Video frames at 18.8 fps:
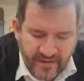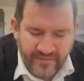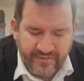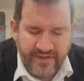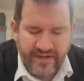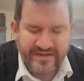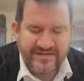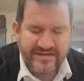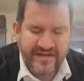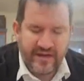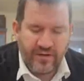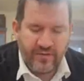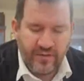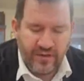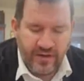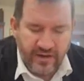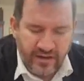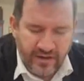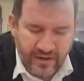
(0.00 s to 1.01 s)
That's
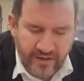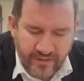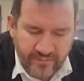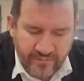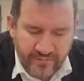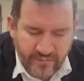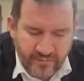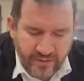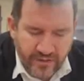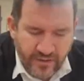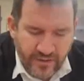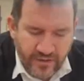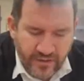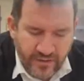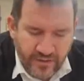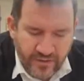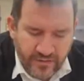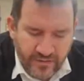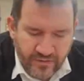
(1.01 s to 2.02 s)
how
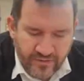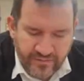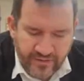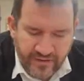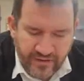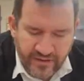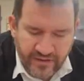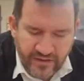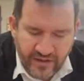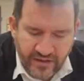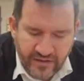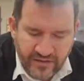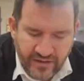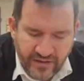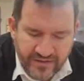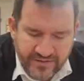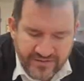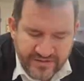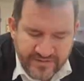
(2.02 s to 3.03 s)
Rav Ika
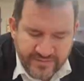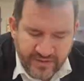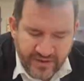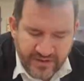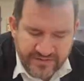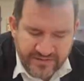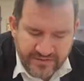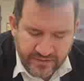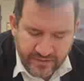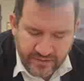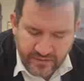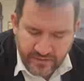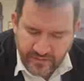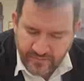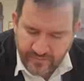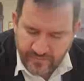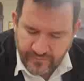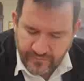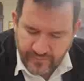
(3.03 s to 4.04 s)
learns this pasuk.
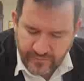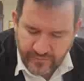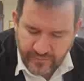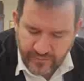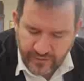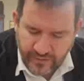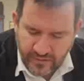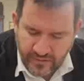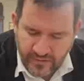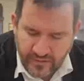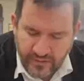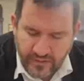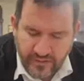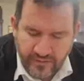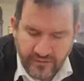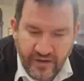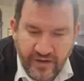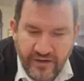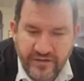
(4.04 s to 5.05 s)
All
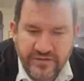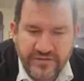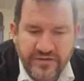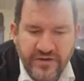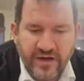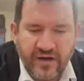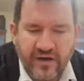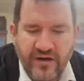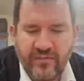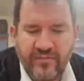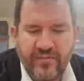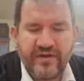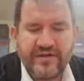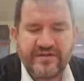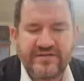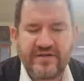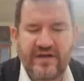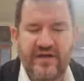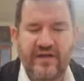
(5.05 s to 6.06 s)
right, shkach
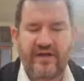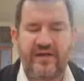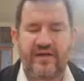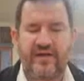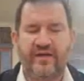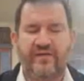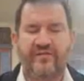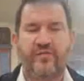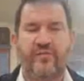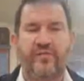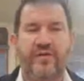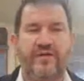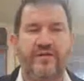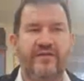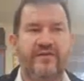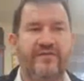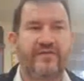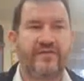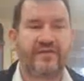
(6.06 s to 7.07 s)
habaysai. Have a
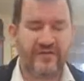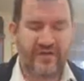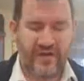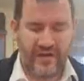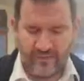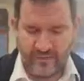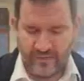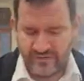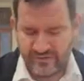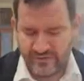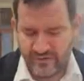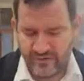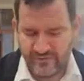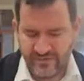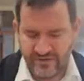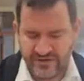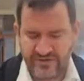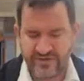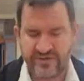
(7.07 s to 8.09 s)
wonderful day. We'll do the
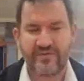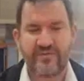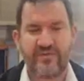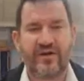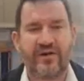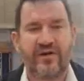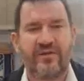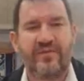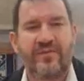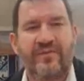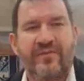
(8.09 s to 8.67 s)
mission tomorrow.